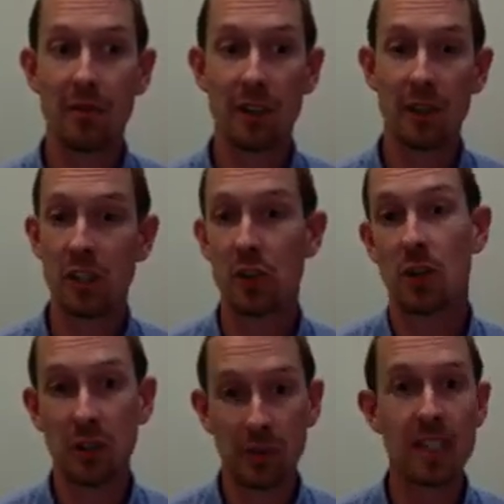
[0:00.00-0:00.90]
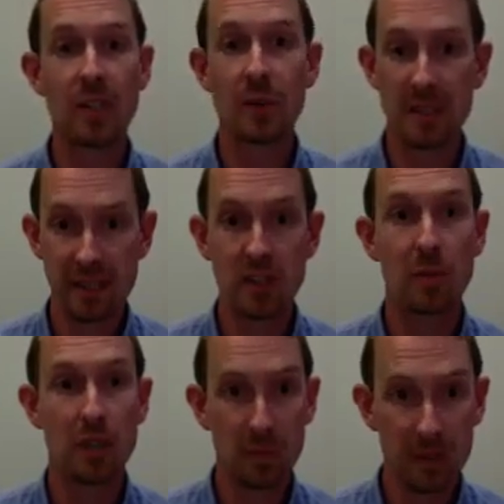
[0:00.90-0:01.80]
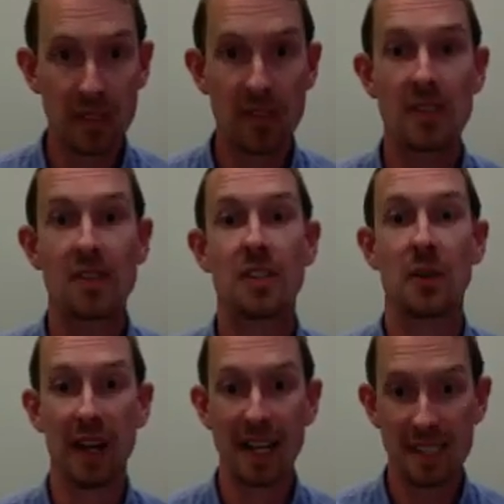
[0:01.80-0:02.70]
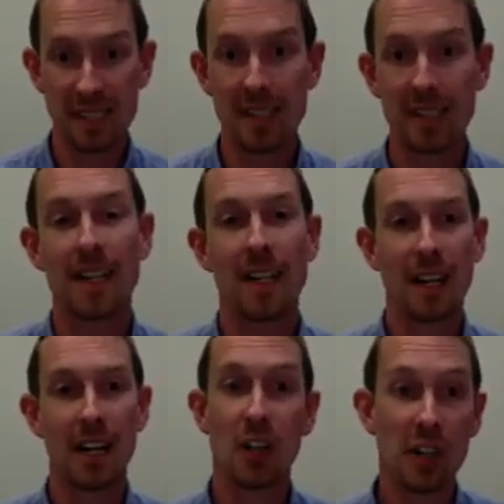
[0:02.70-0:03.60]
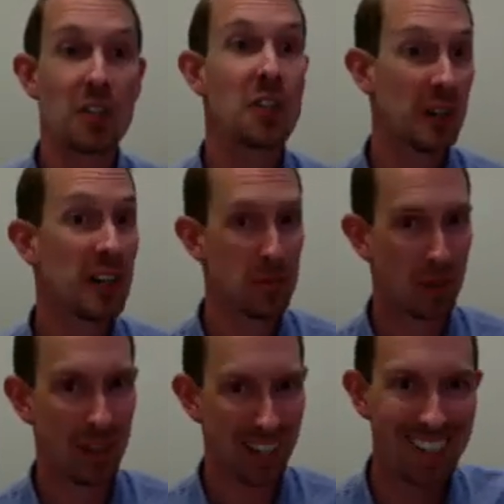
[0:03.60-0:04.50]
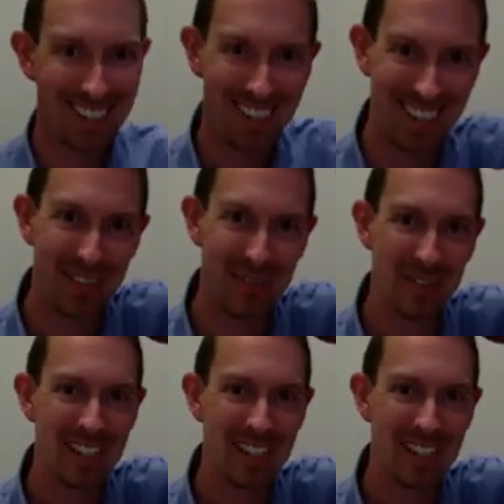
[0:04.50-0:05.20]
very strongly to a sense of purpose. So that's a good starting point of